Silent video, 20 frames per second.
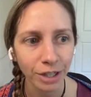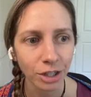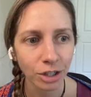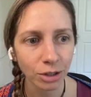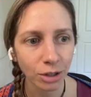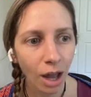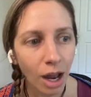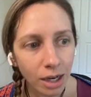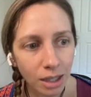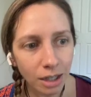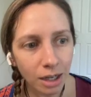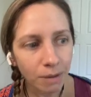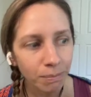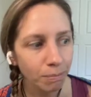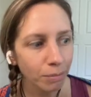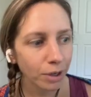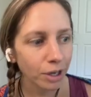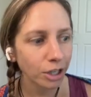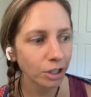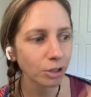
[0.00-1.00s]
You just
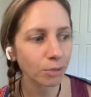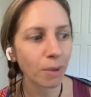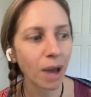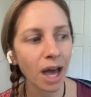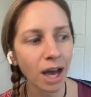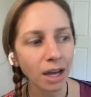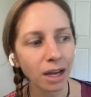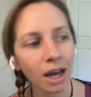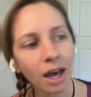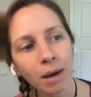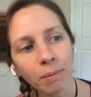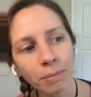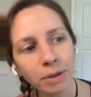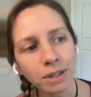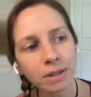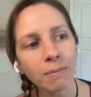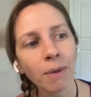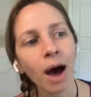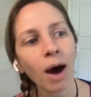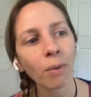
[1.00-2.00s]
put it in your mug,
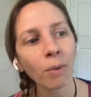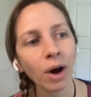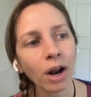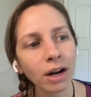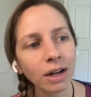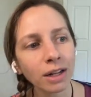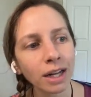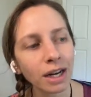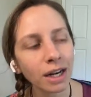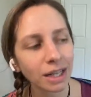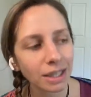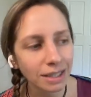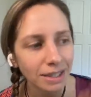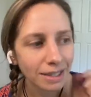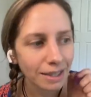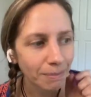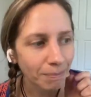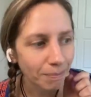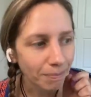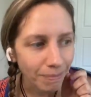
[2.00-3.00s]
put some hot water in there, and
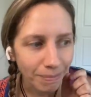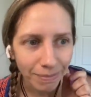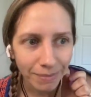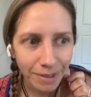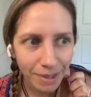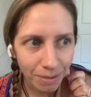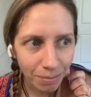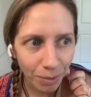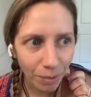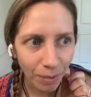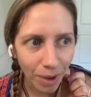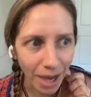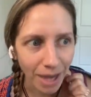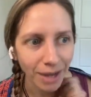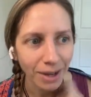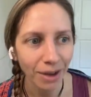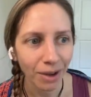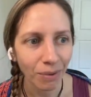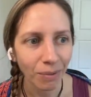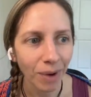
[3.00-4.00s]
sip away,
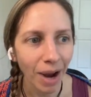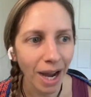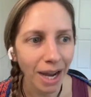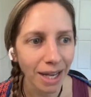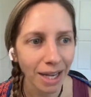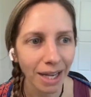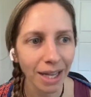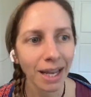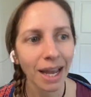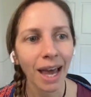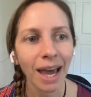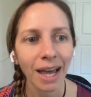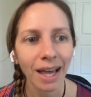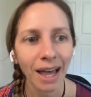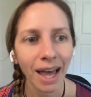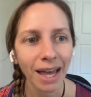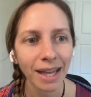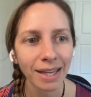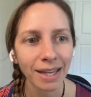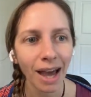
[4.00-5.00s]
right?
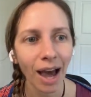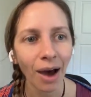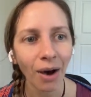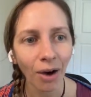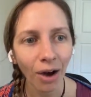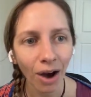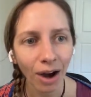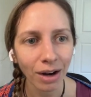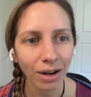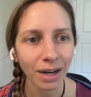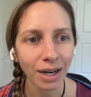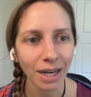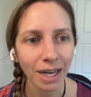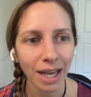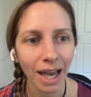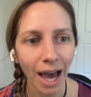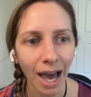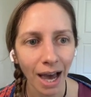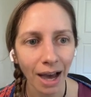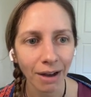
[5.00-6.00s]
And I'll
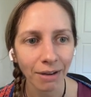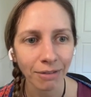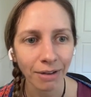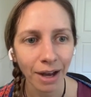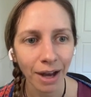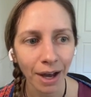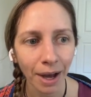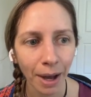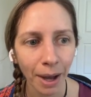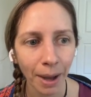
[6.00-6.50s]
already have